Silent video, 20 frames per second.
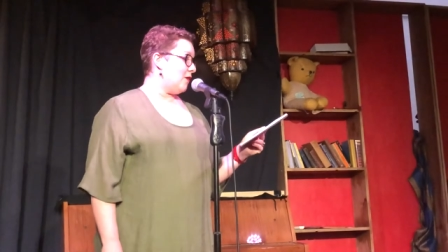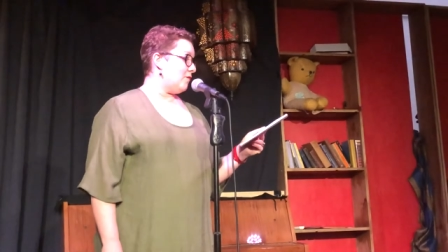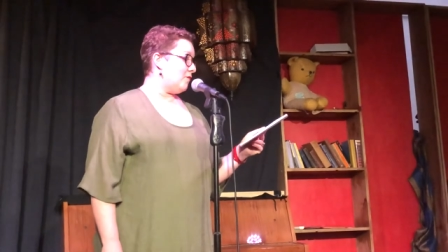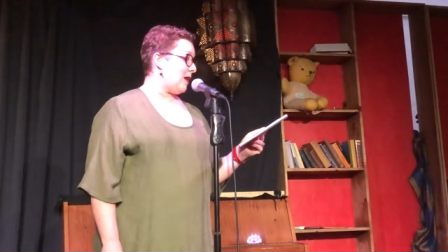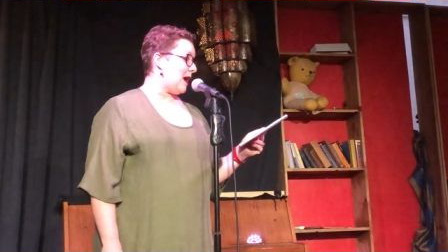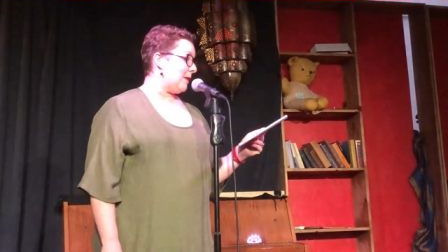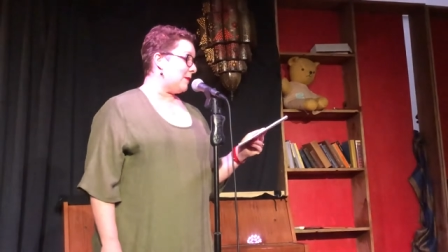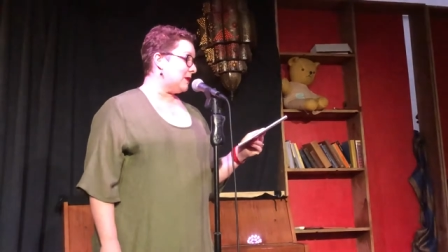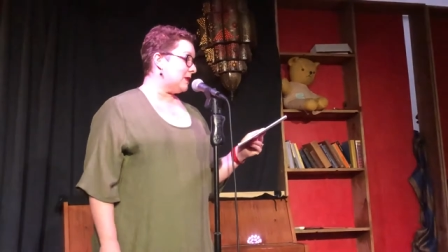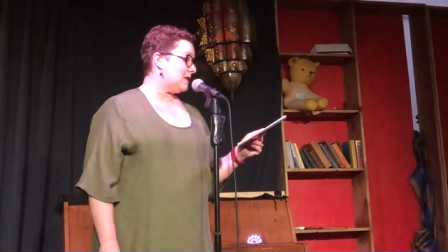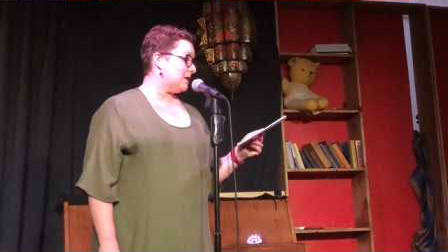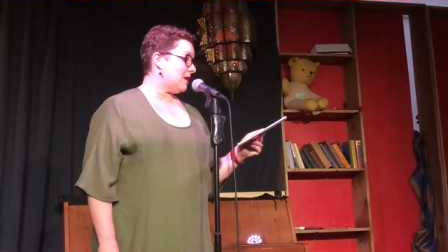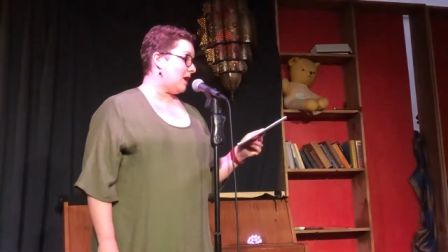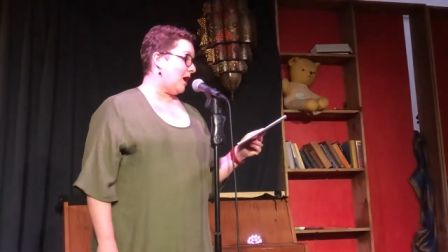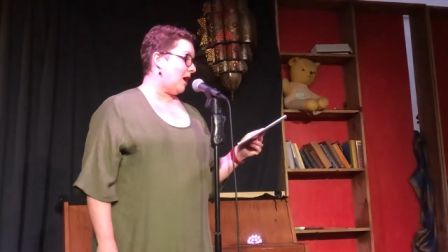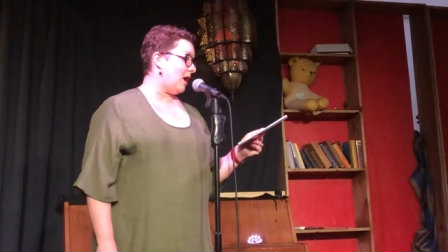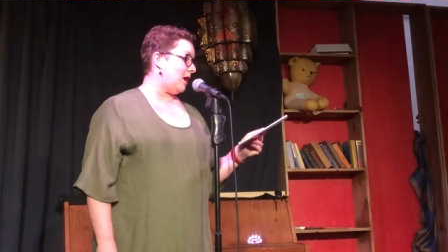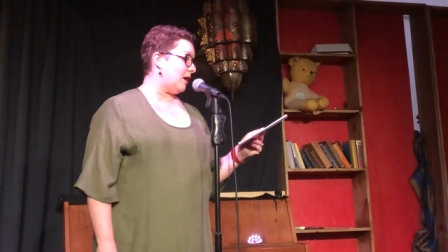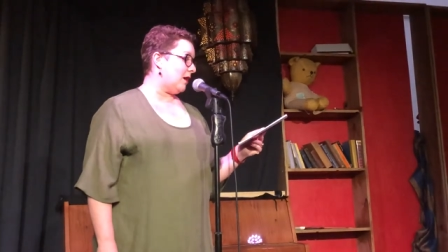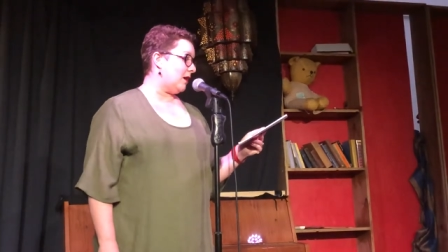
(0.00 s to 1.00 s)
Wrapped
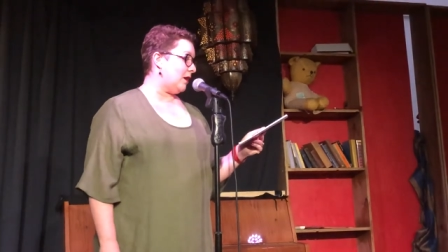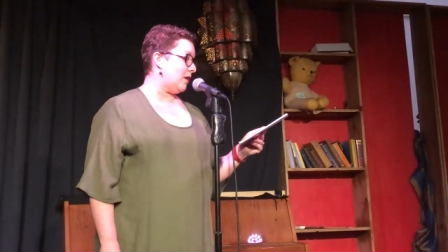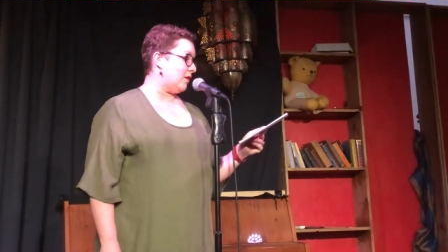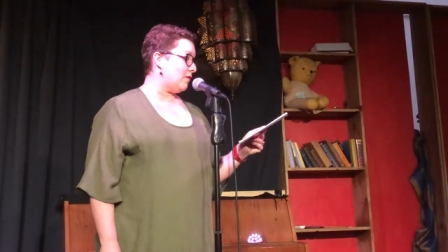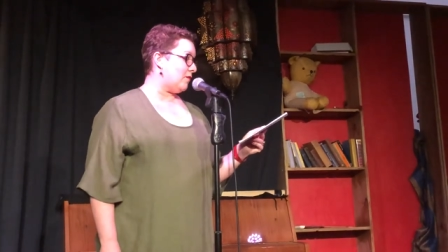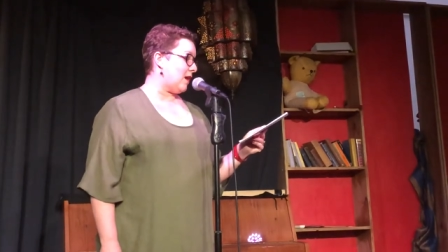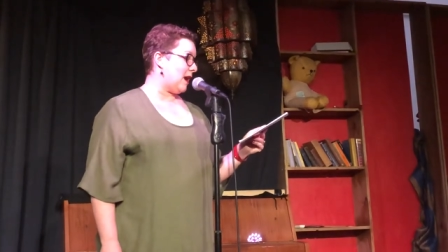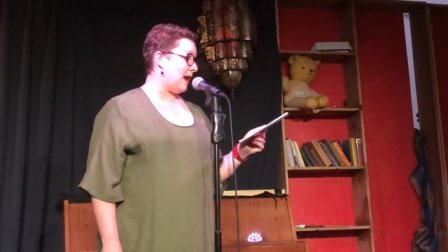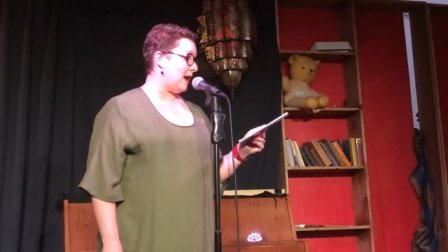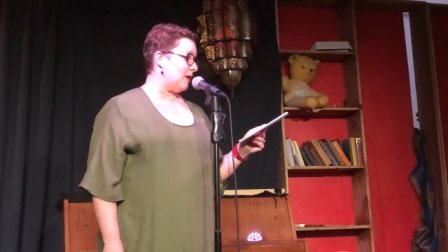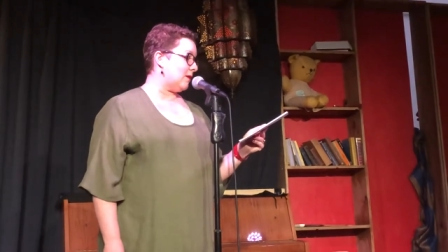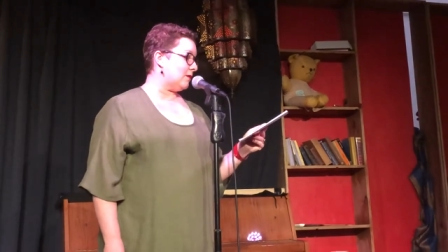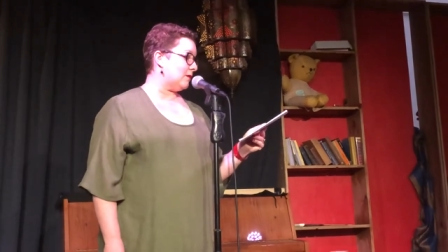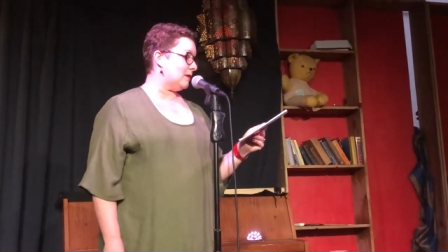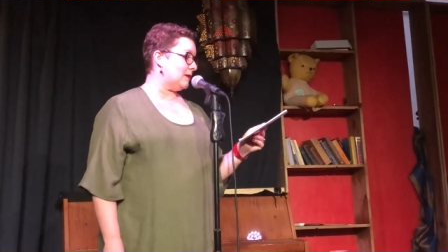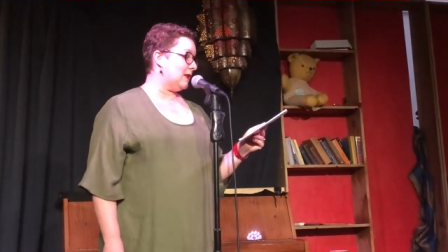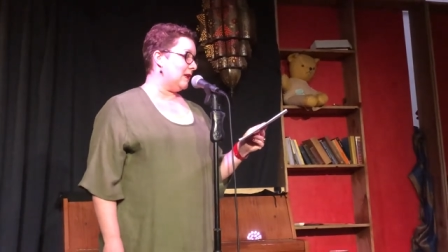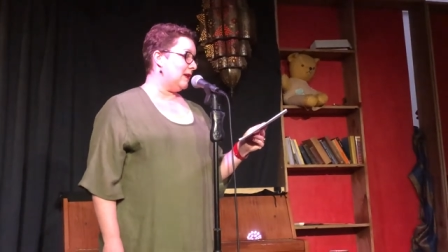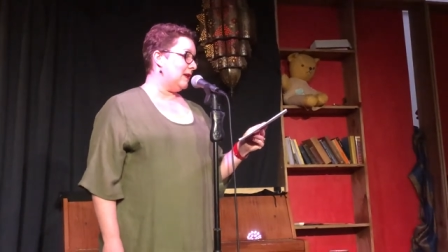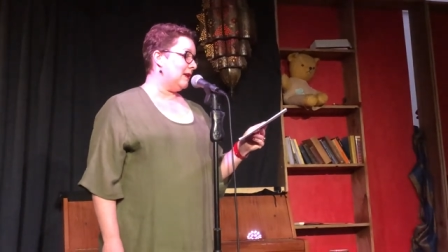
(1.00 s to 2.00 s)
tongue
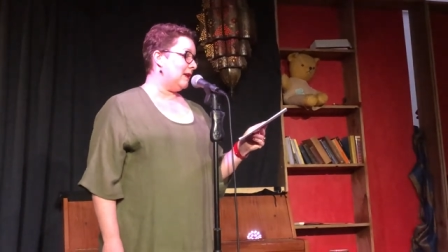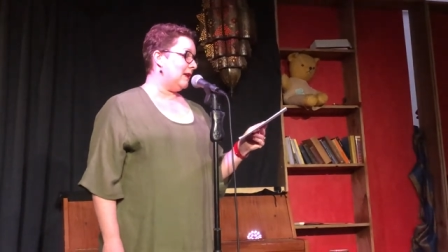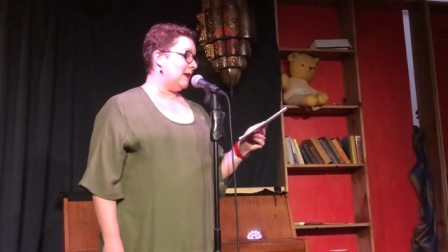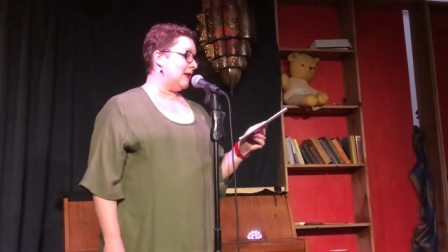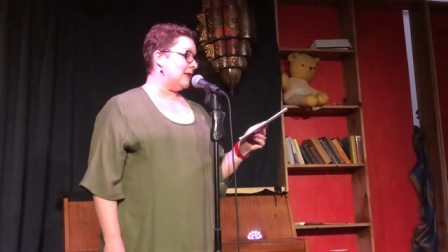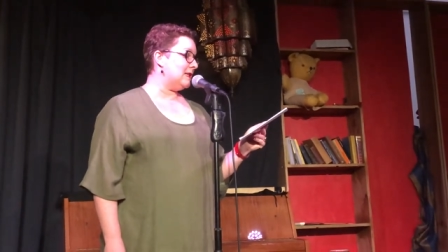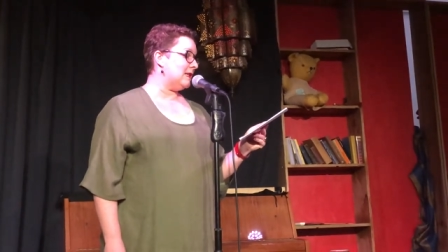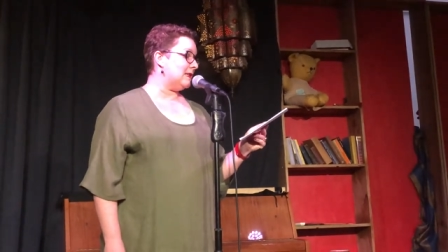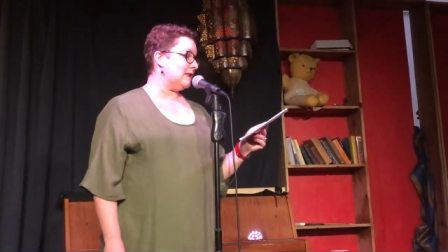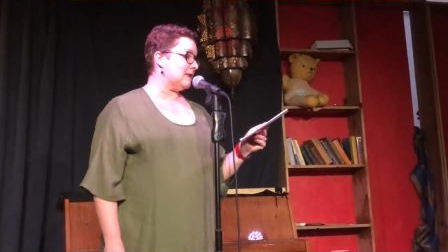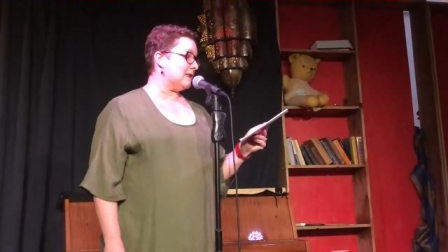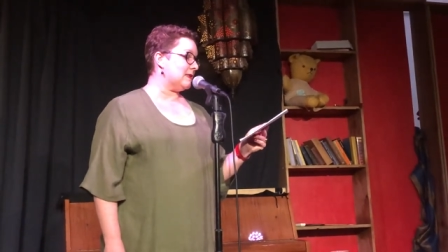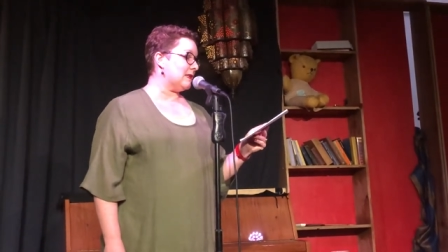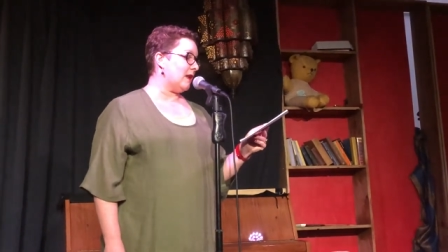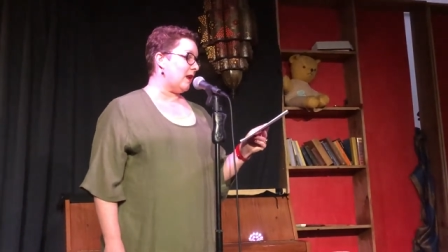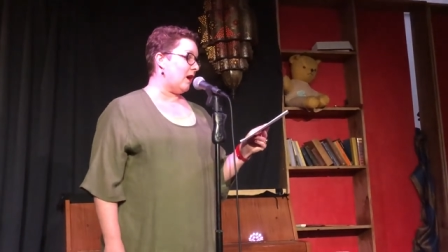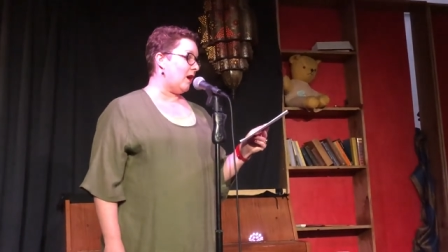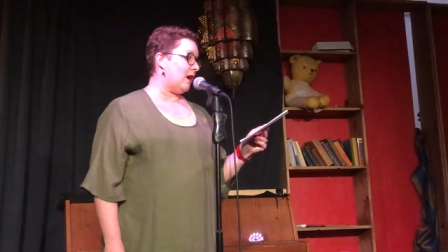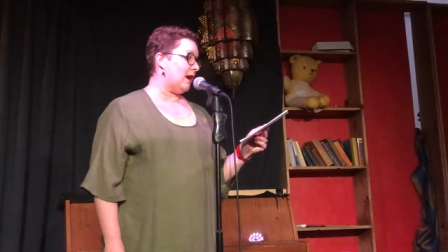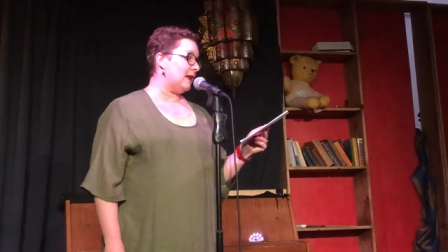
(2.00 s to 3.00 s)
around, let it
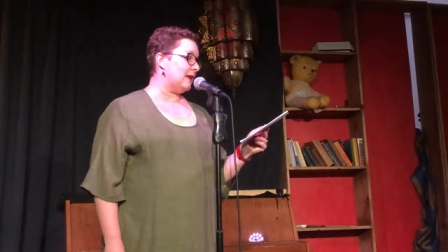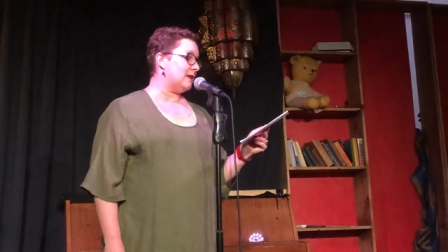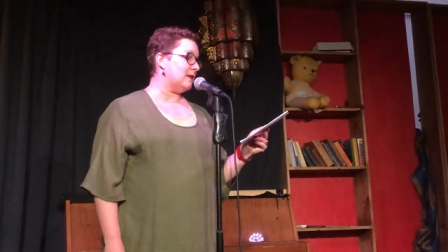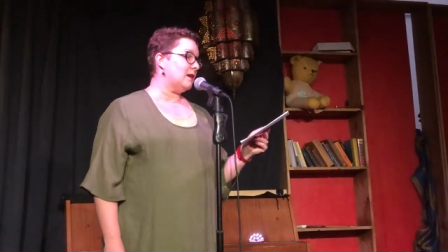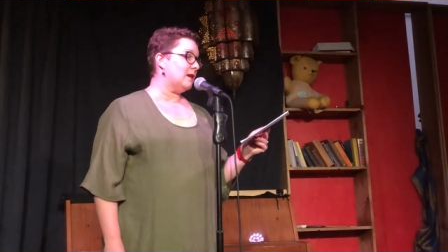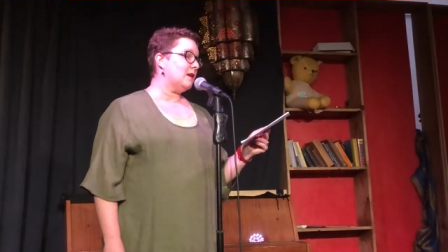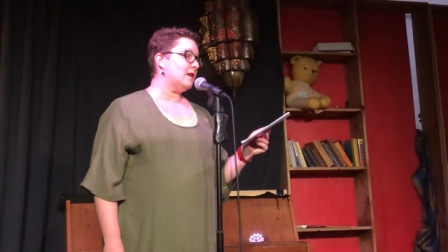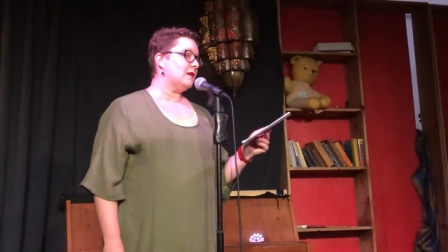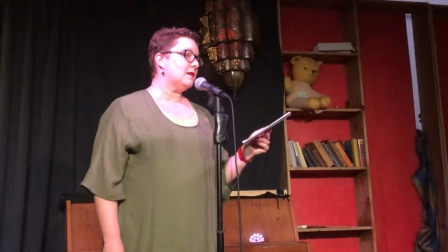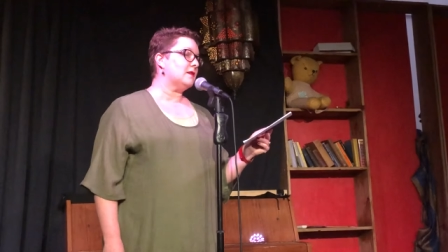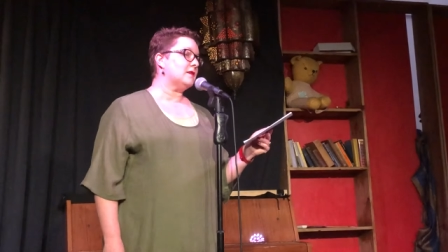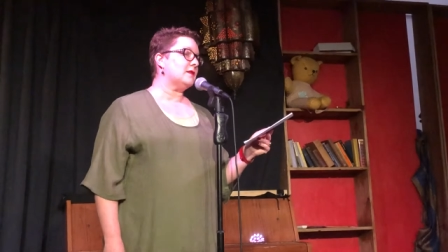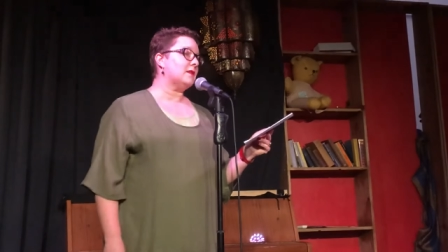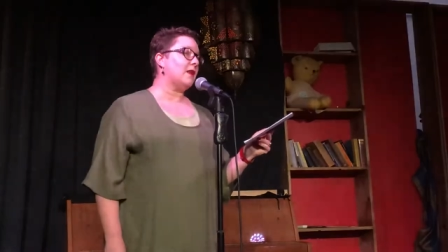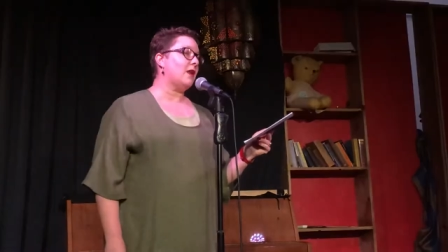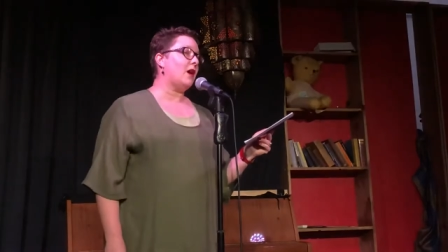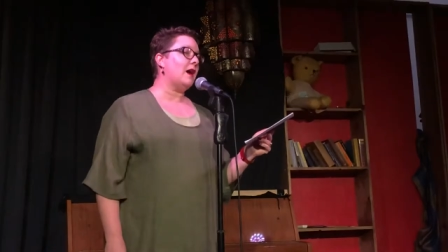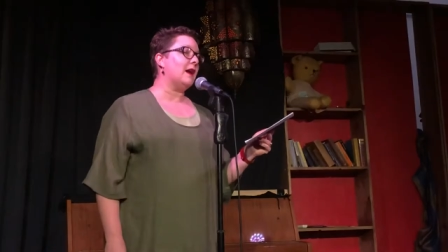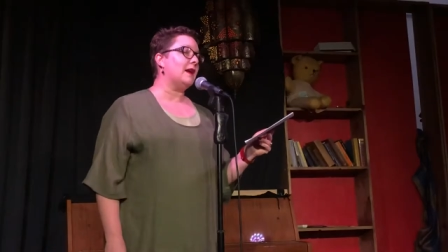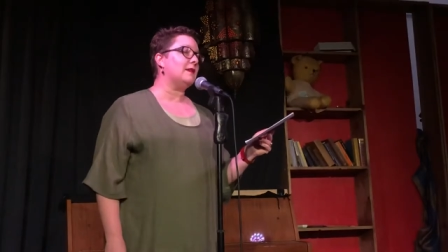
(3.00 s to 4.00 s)
slide,
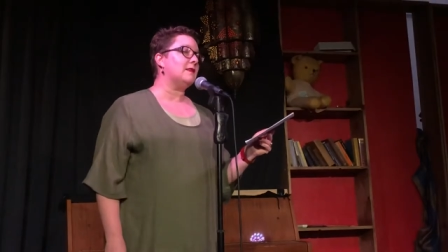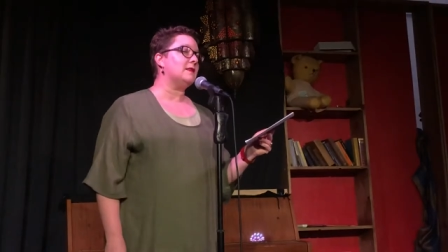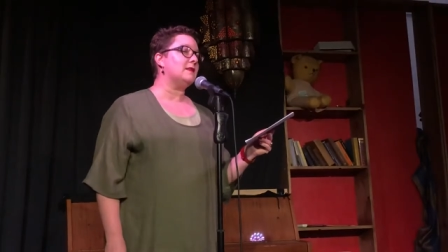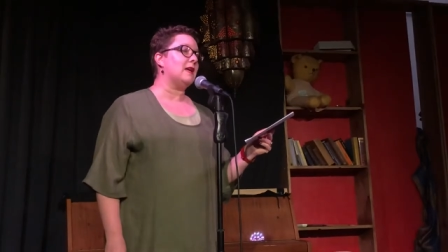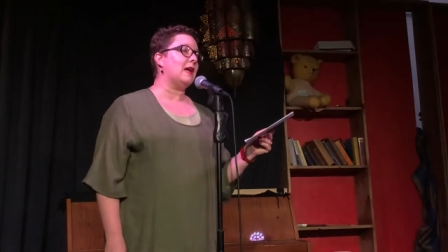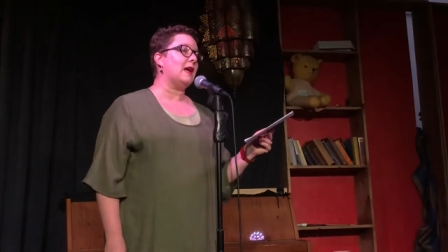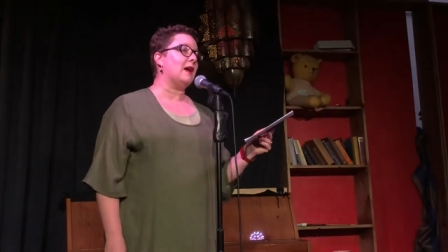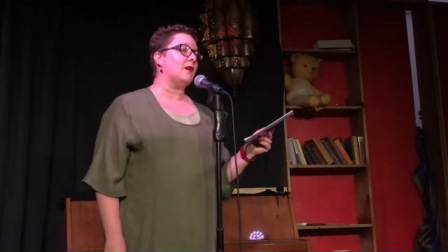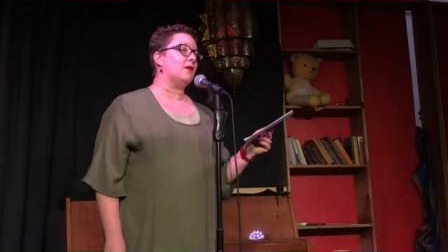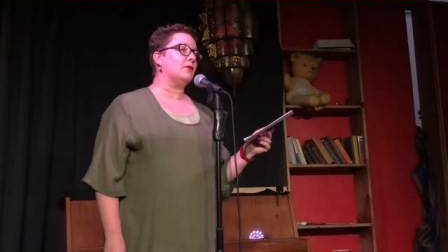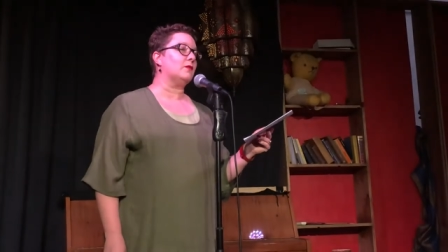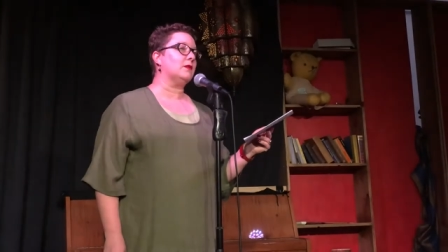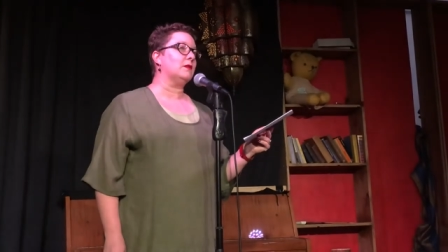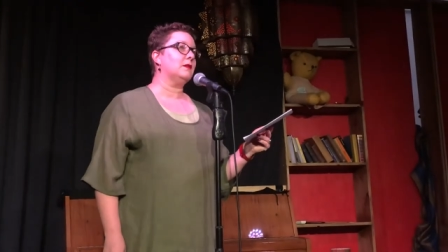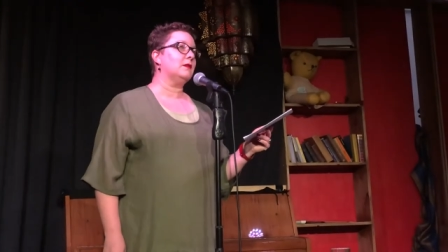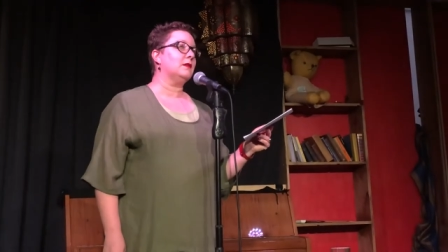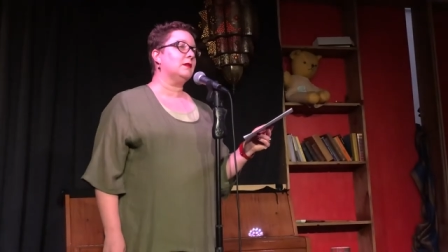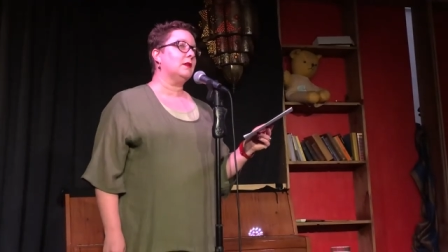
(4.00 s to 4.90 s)
slide down,